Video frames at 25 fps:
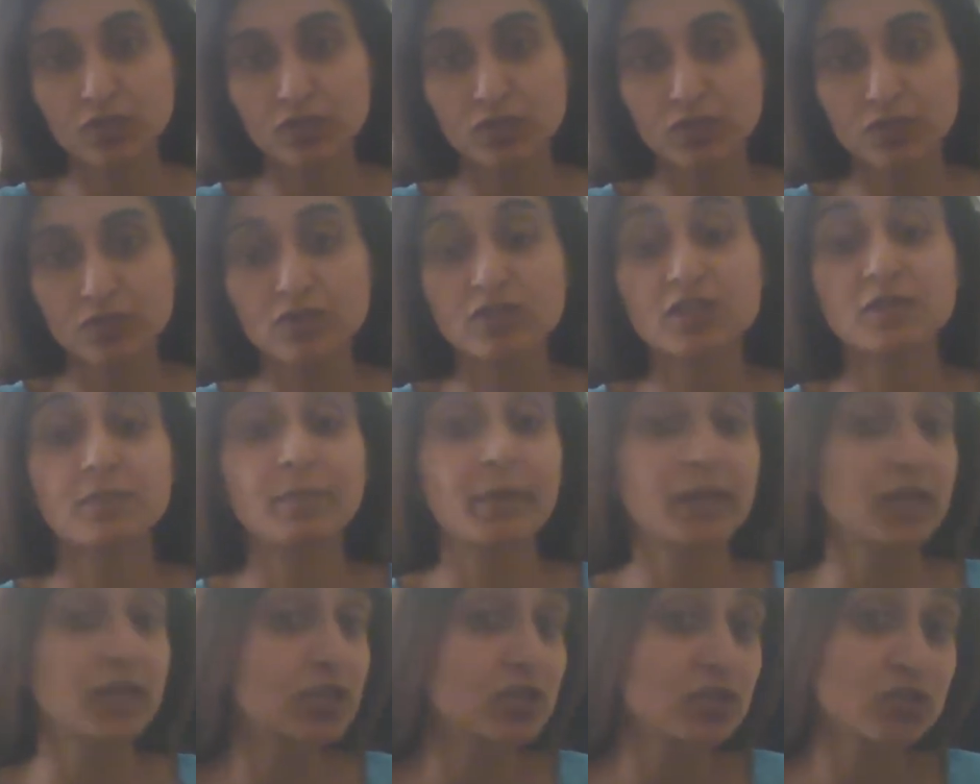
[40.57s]

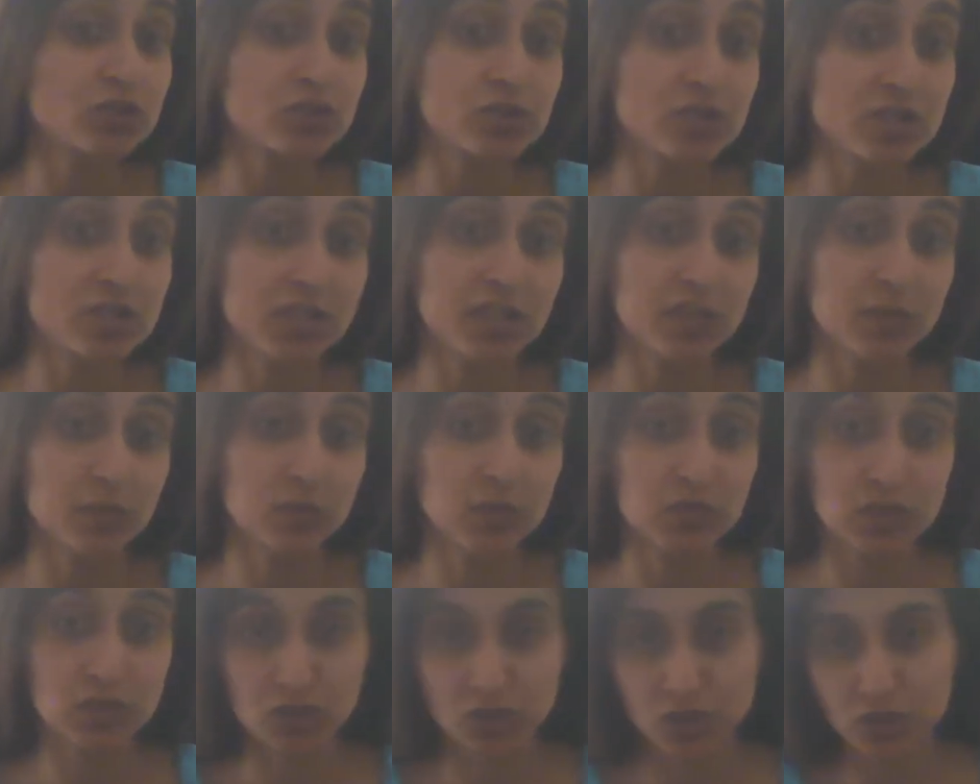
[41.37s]
respect to those
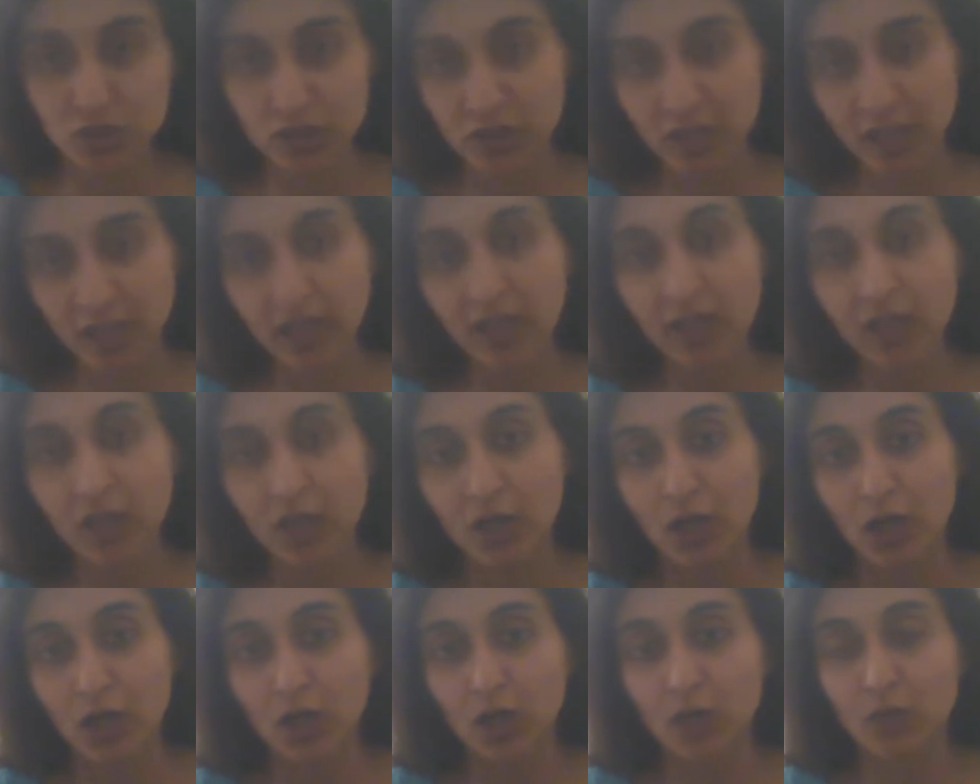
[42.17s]
keywords. So today
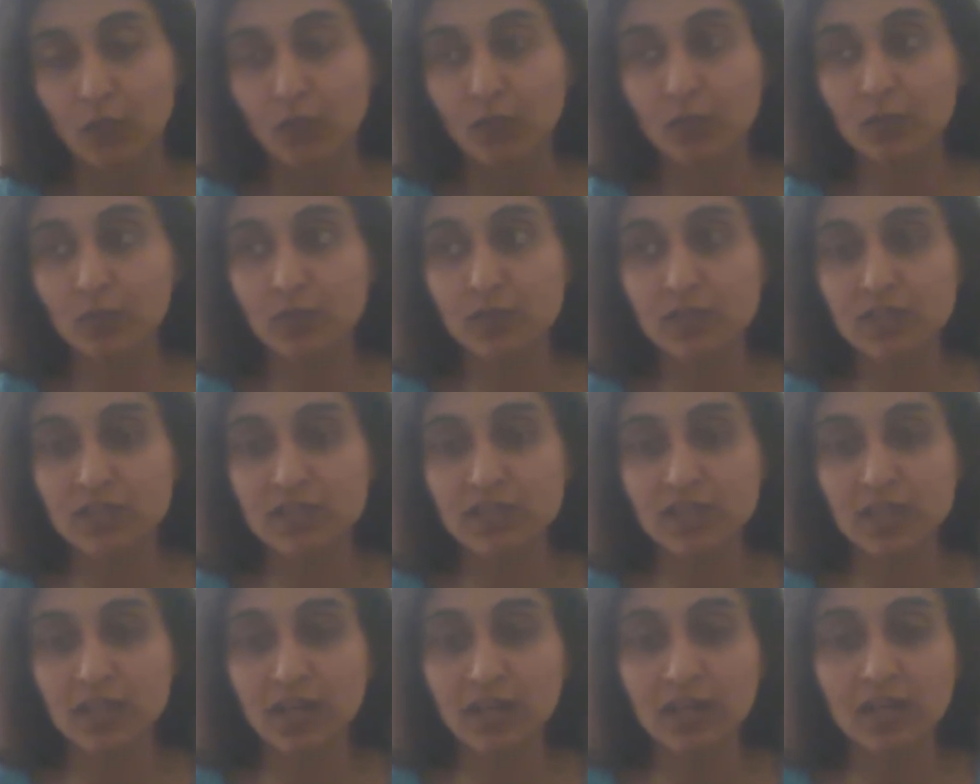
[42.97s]
we will
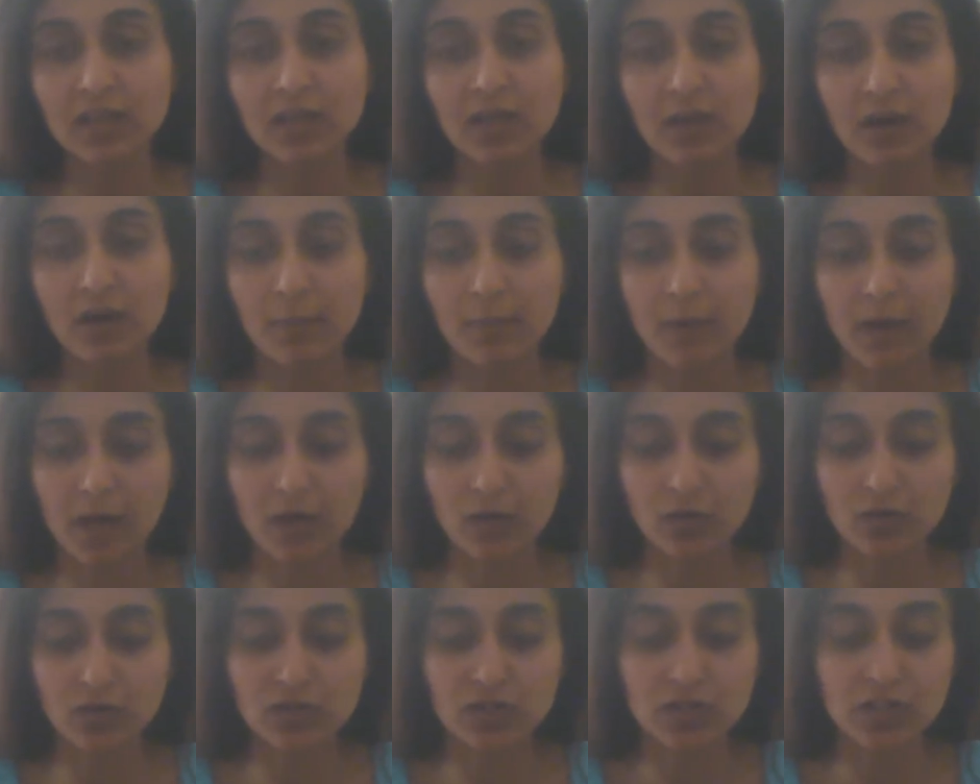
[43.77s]
study
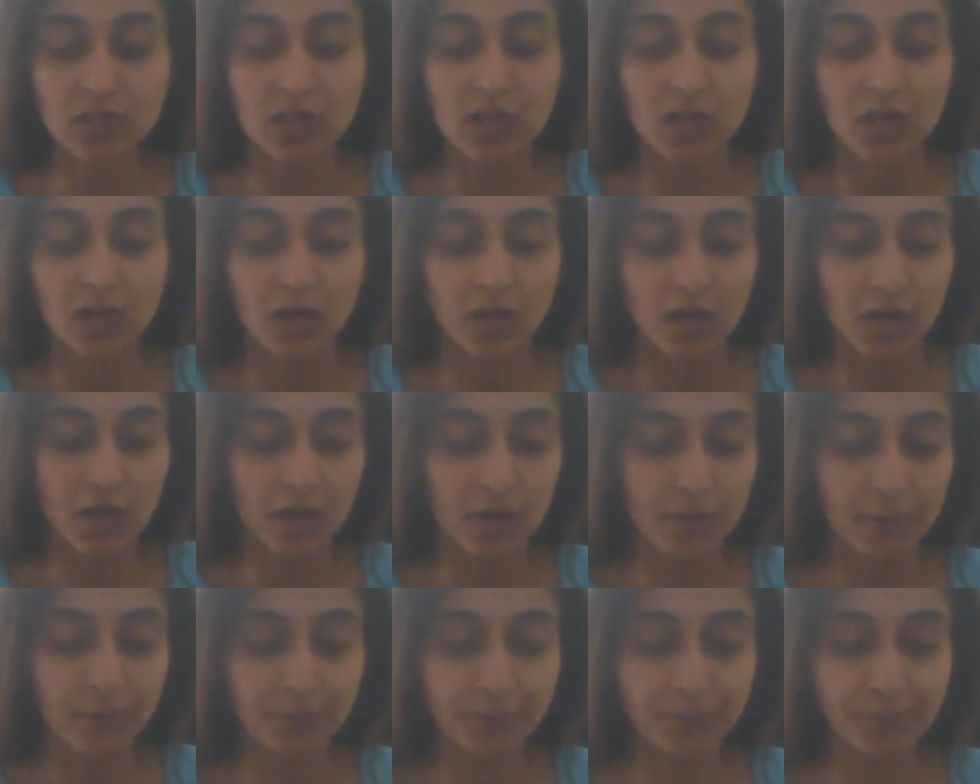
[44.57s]
about
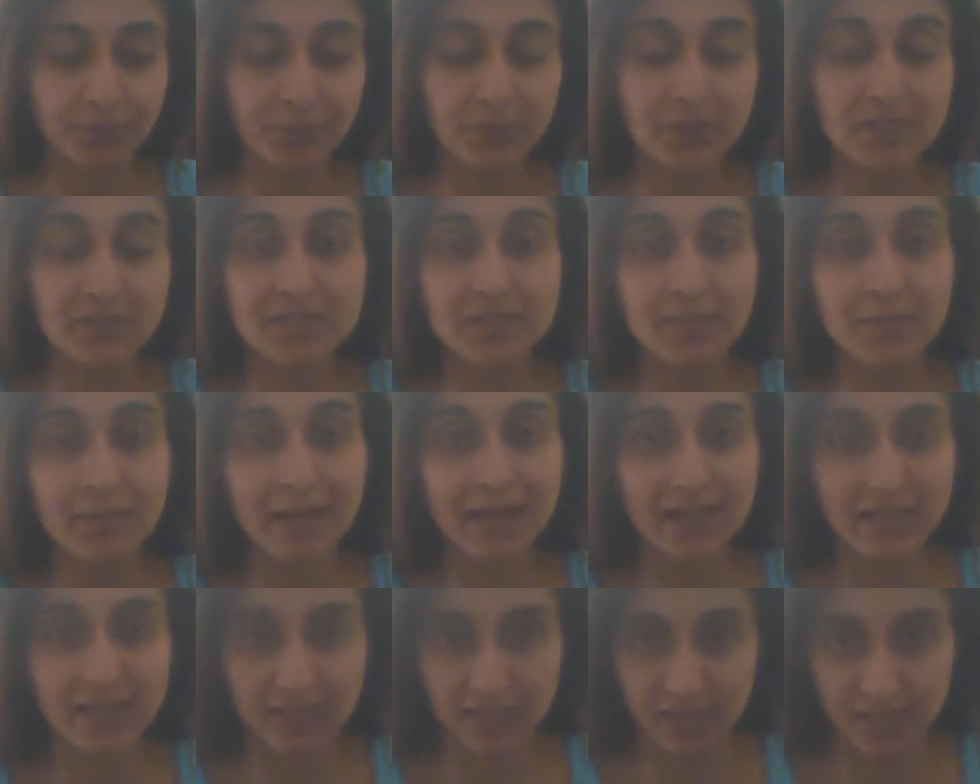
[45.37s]

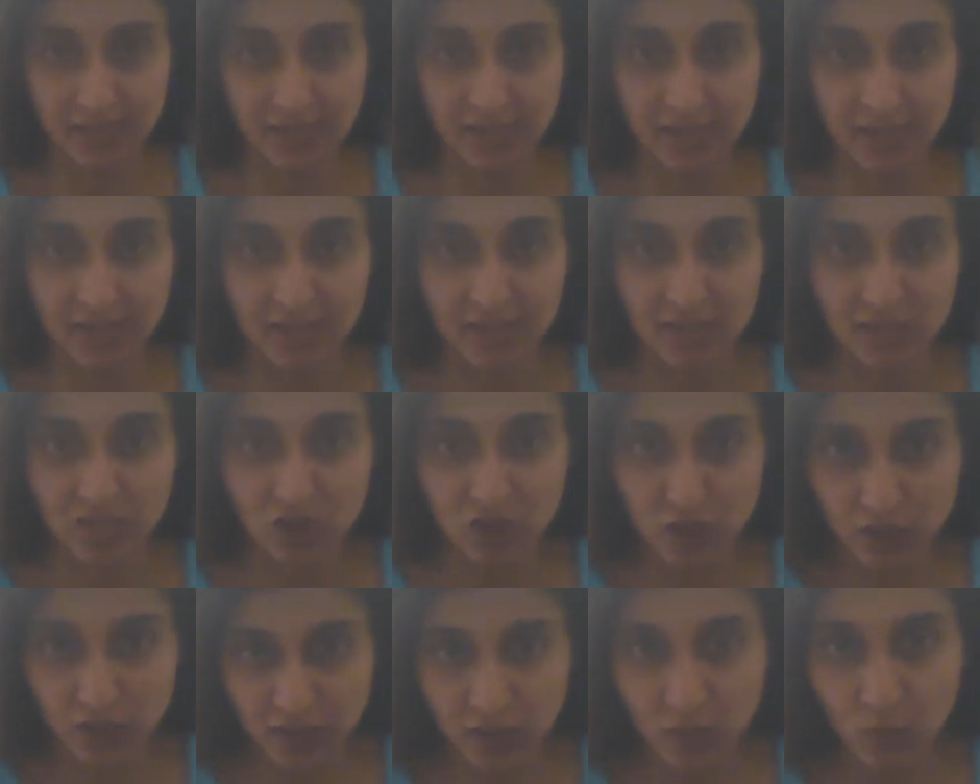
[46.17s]
semantics, just the